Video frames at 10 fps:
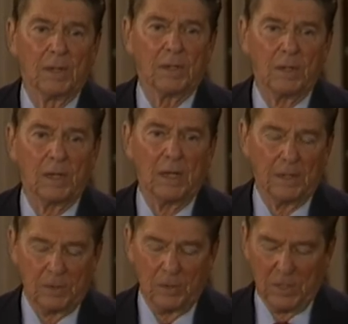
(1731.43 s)
to
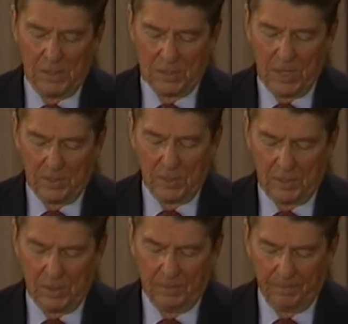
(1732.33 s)
the extent
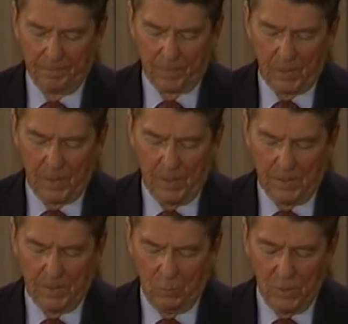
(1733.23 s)

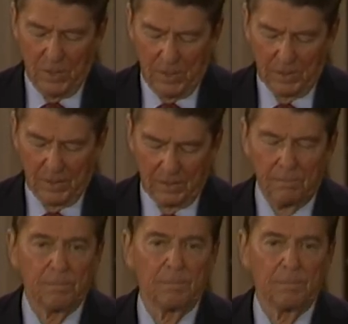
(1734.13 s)
that we think that